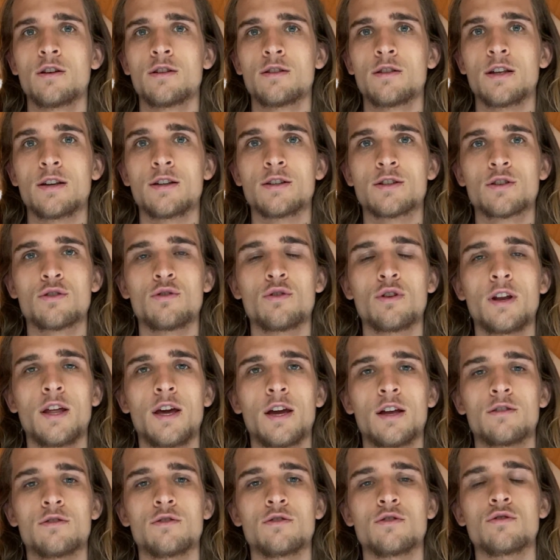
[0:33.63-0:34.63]
that is
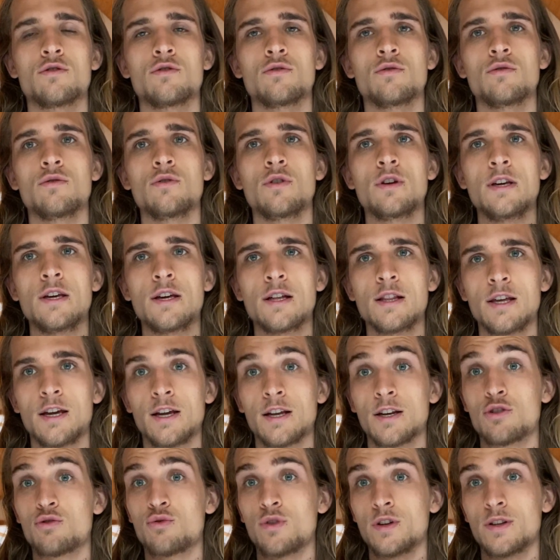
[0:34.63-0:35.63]
connected to
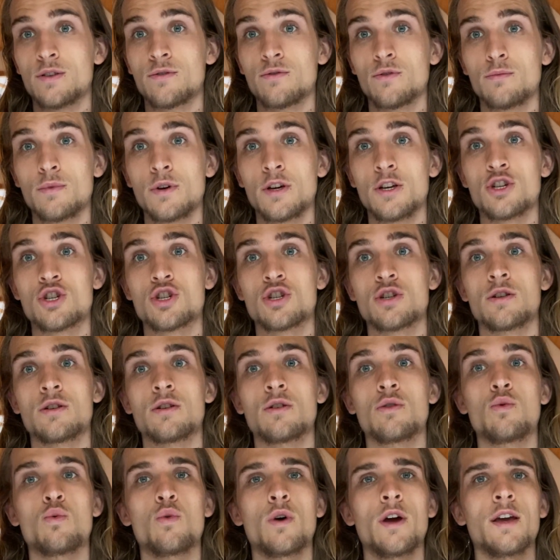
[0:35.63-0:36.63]
healing, transformation,
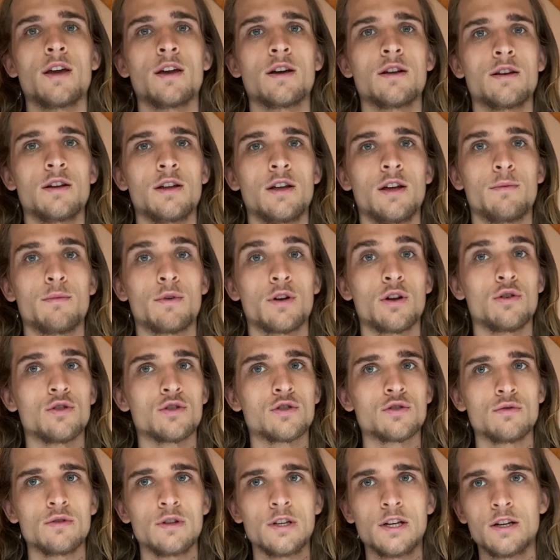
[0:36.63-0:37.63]
awakening, but
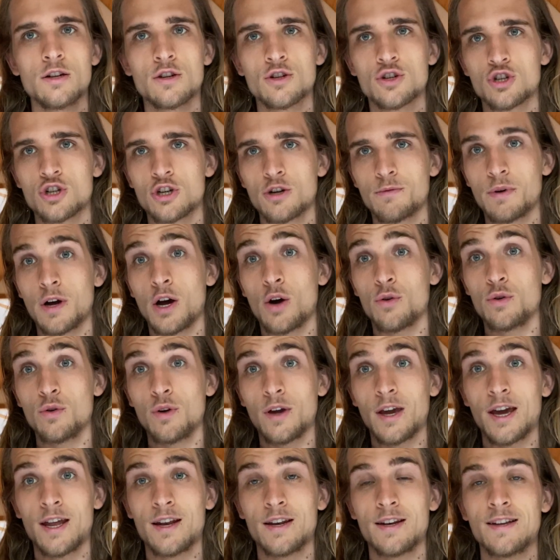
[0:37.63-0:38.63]
also leadership, how you
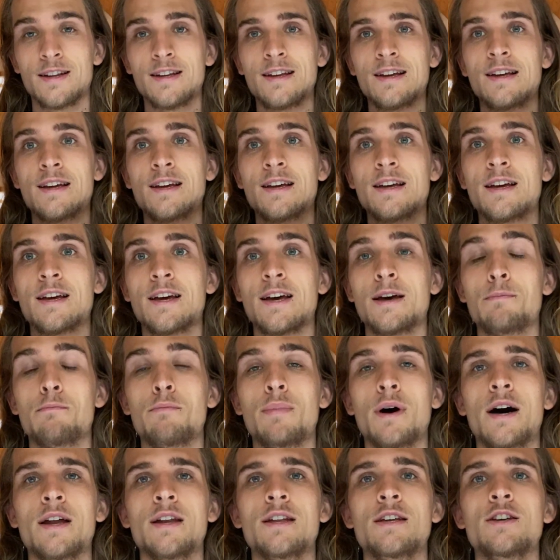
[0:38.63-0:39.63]
can
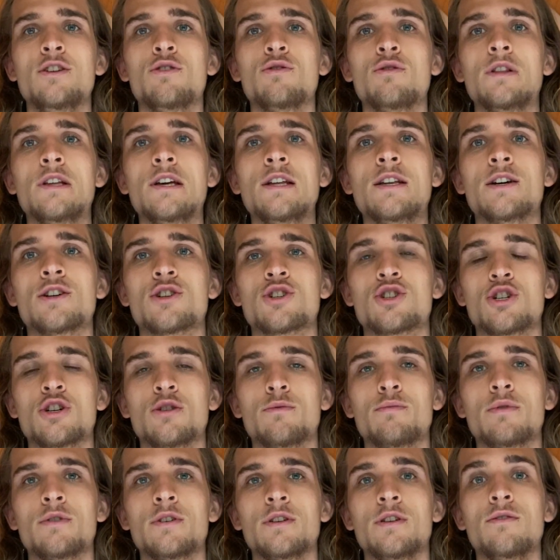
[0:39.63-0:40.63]
embody your
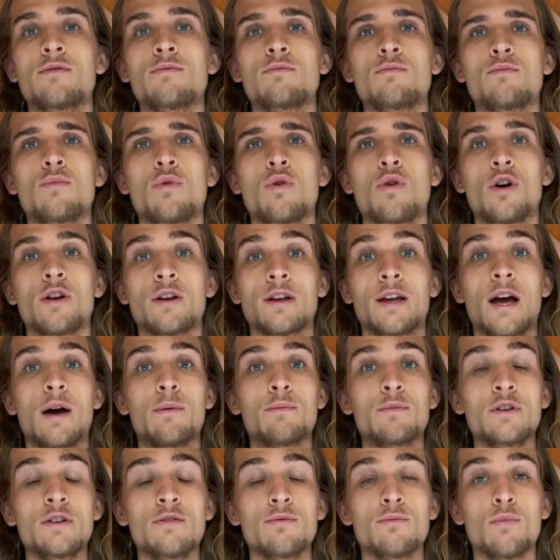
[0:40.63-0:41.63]
leadership even more and
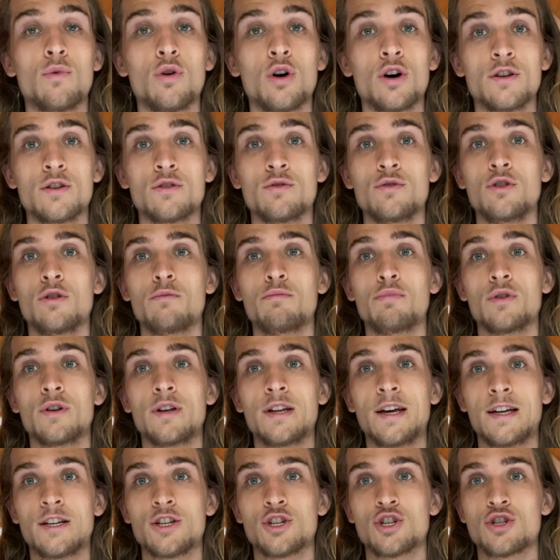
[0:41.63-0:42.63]
come even more into your
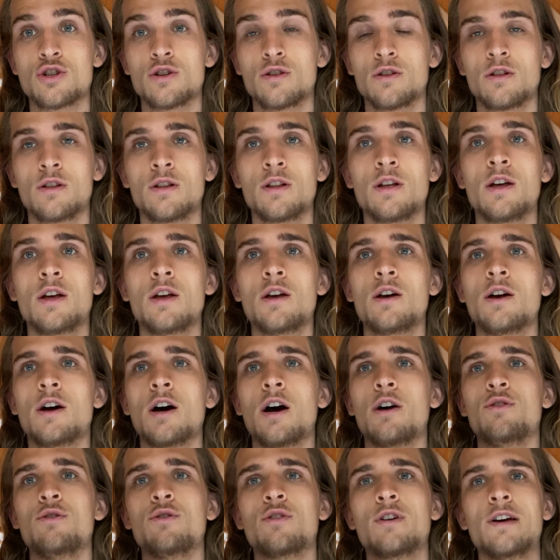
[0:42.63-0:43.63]
potential,
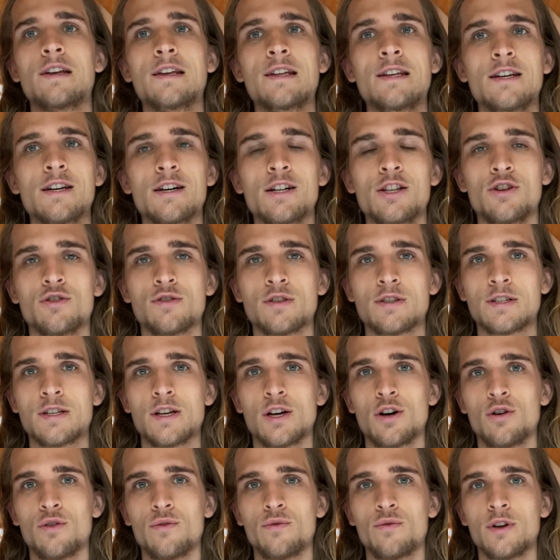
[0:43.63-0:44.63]
how you can heal
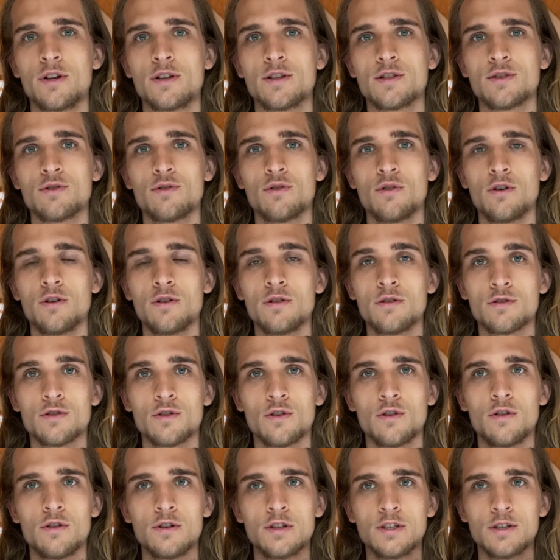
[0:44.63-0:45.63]
yourself and so on. So
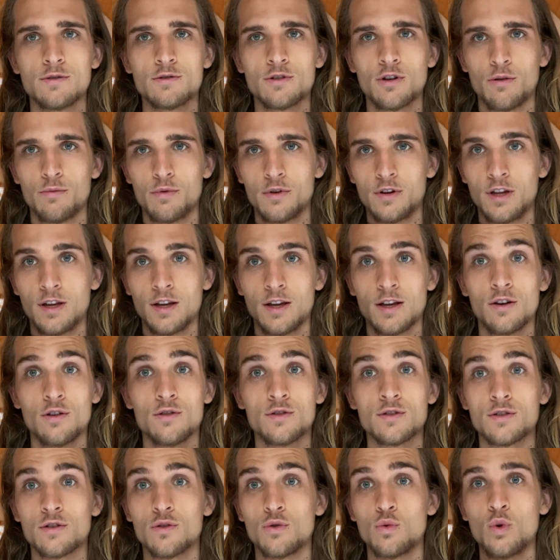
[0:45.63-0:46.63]
all this topping and
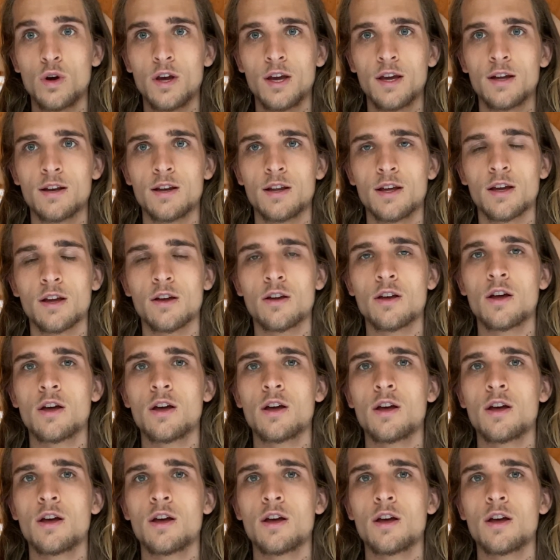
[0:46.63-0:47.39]
also awakening.